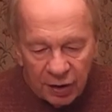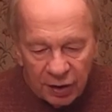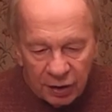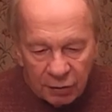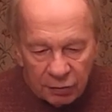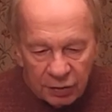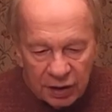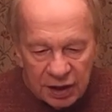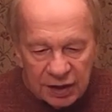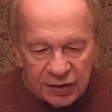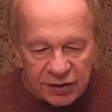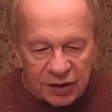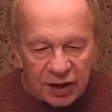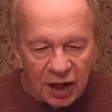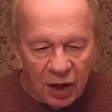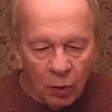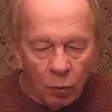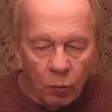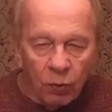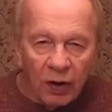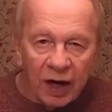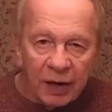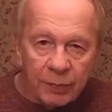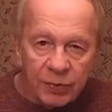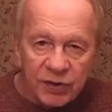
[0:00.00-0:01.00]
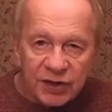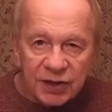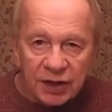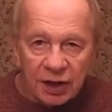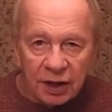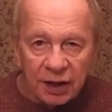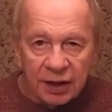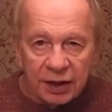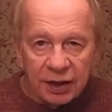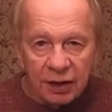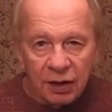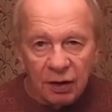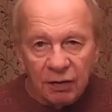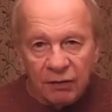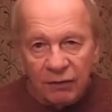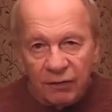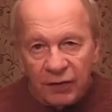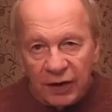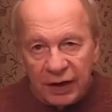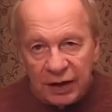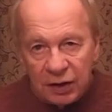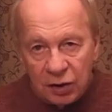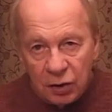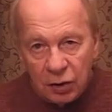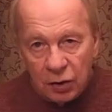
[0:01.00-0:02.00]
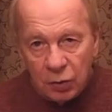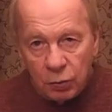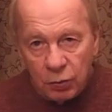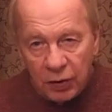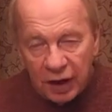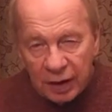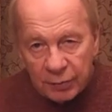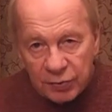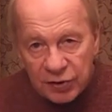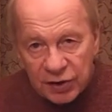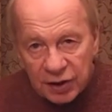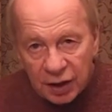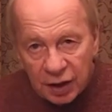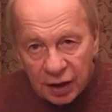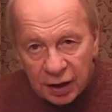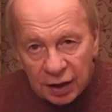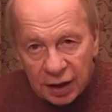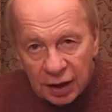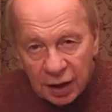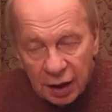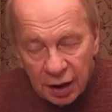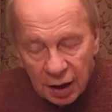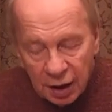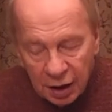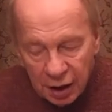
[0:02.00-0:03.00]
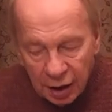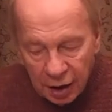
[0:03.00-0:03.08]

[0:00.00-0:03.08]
There is a website, a very good website,